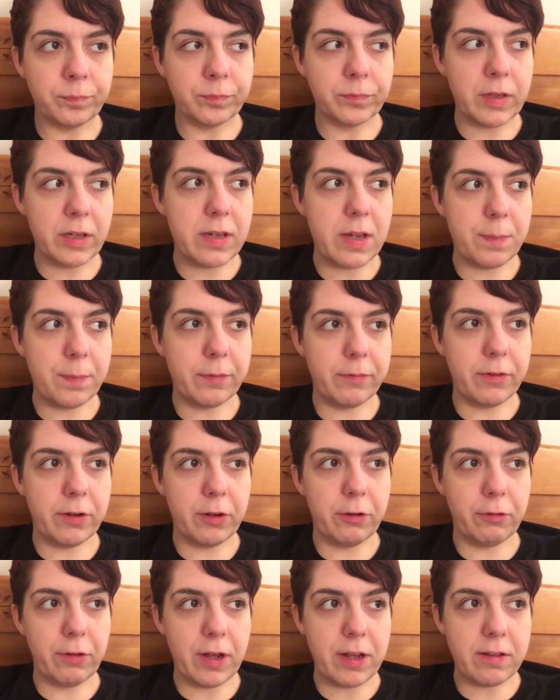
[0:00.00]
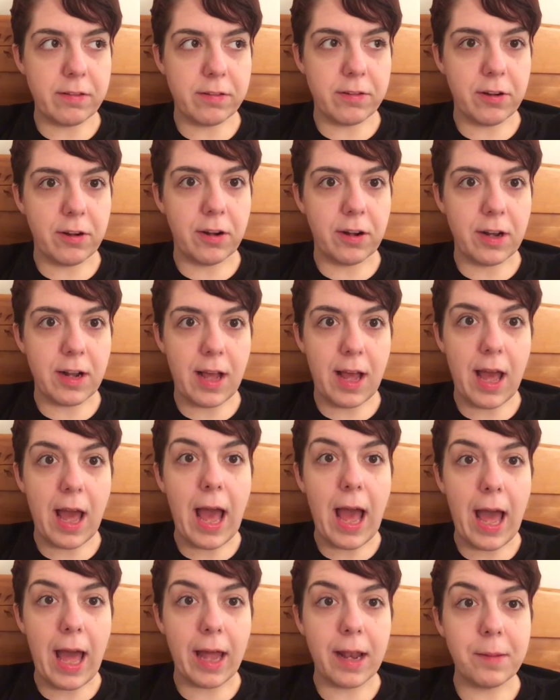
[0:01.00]
the tip of an eraser, and it
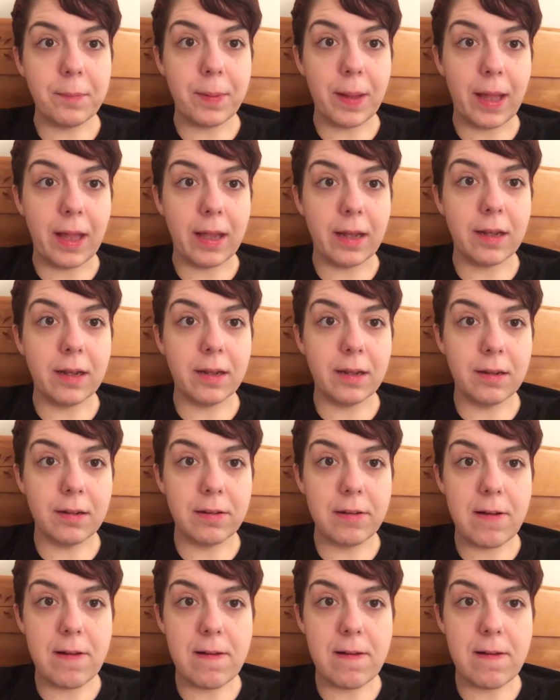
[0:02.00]
had been